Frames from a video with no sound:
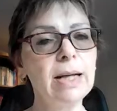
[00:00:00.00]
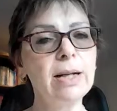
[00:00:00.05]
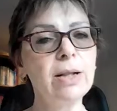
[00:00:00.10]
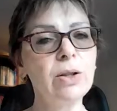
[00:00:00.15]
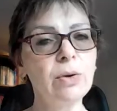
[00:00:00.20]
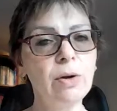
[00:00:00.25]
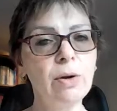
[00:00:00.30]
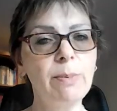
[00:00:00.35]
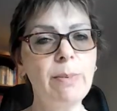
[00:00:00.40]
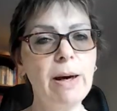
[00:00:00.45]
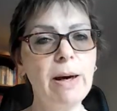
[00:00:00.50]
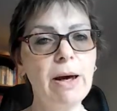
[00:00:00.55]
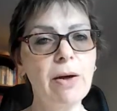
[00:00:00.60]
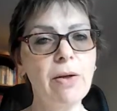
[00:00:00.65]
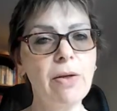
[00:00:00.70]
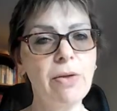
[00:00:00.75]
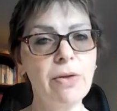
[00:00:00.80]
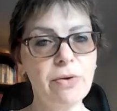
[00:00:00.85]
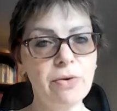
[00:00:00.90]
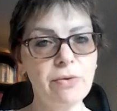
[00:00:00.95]
I'd talk
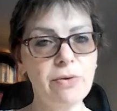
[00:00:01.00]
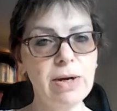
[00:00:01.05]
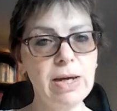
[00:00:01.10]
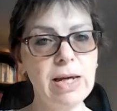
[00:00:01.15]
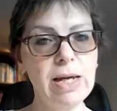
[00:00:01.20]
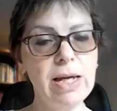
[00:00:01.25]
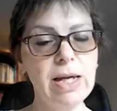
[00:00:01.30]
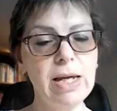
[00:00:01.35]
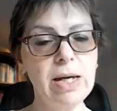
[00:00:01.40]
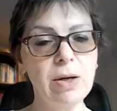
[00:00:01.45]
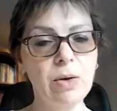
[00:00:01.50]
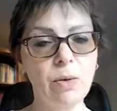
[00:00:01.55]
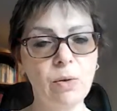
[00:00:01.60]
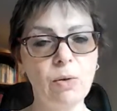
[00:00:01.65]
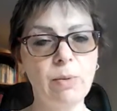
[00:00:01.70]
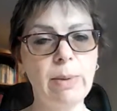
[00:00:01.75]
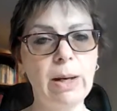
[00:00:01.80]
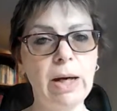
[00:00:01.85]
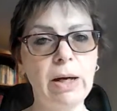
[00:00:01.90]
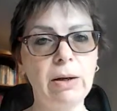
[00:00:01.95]
about 3
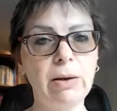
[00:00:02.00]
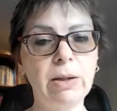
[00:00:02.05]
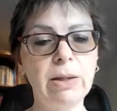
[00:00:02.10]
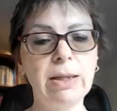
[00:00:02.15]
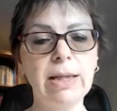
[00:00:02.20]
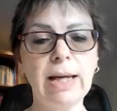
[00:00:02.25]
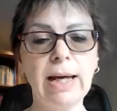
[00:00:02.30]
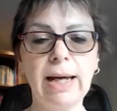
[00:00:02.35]
hormones,